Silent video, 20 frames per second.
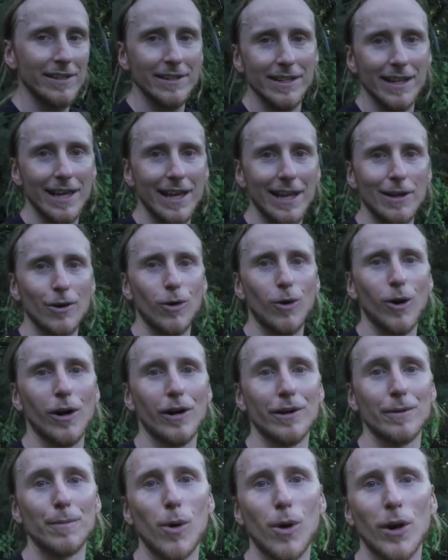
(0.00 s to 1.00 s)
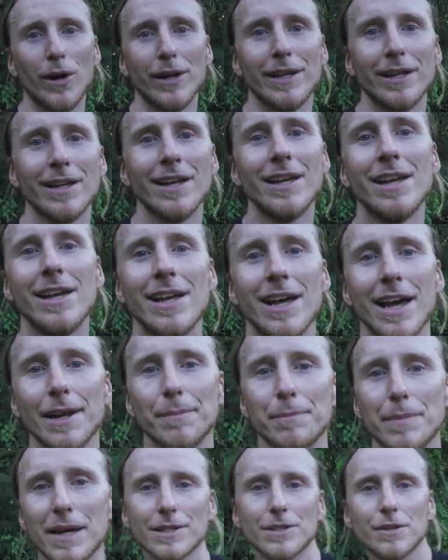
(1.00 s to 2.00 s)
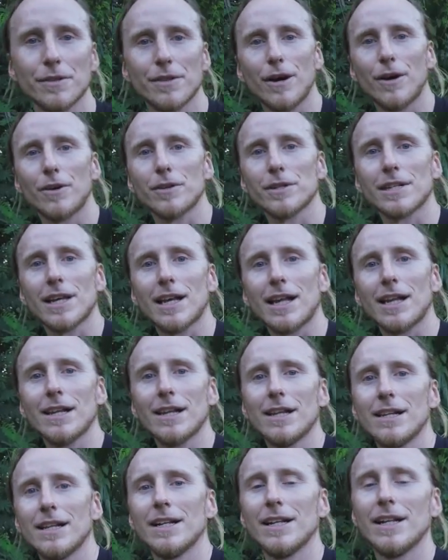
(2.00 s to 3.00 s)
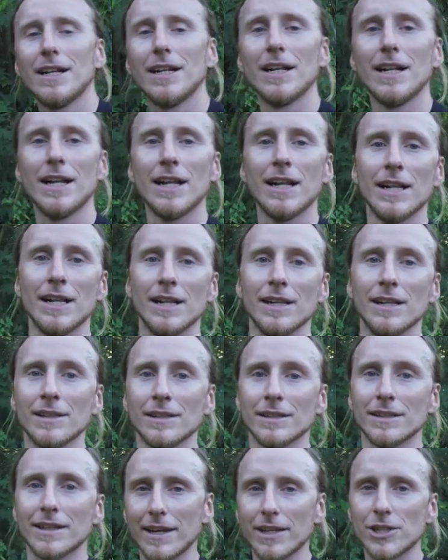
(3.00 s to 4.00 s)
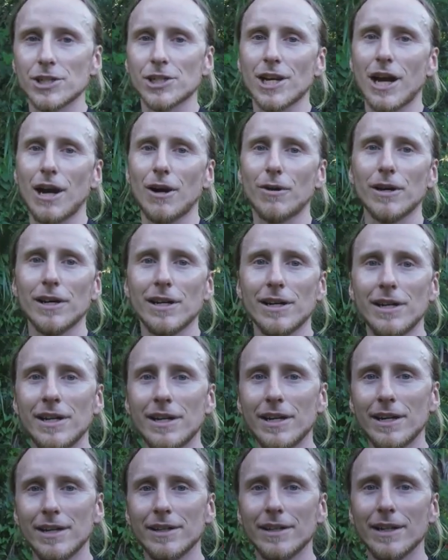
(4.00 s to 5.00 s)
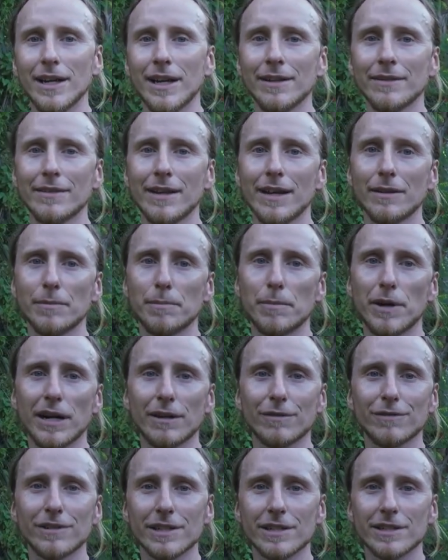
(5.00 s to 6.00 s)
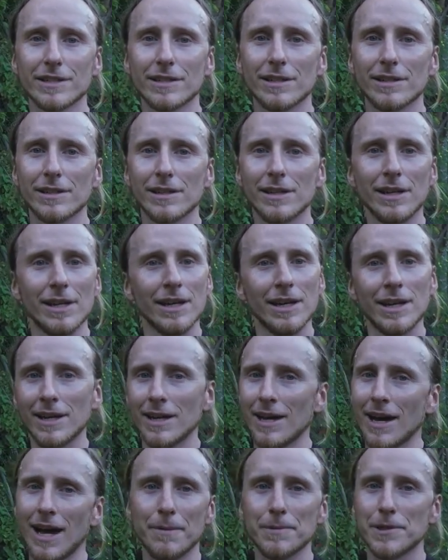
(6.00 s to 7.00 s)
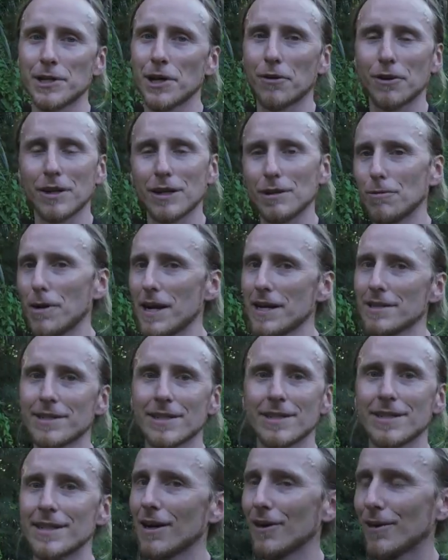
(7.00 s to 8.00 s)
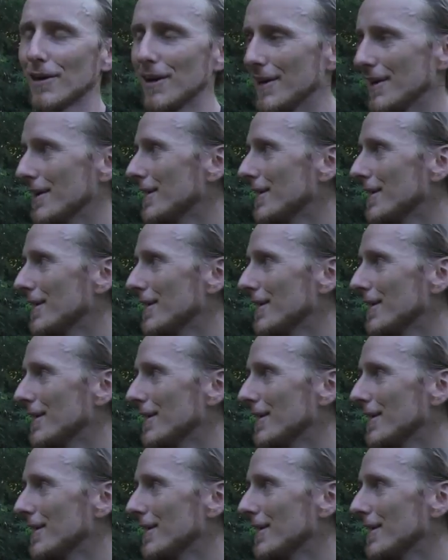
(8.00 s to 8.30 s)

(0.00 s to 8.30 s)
a day or a morning, head back to the hotel, get a shower and then a breakfast. I'm totally wasted now.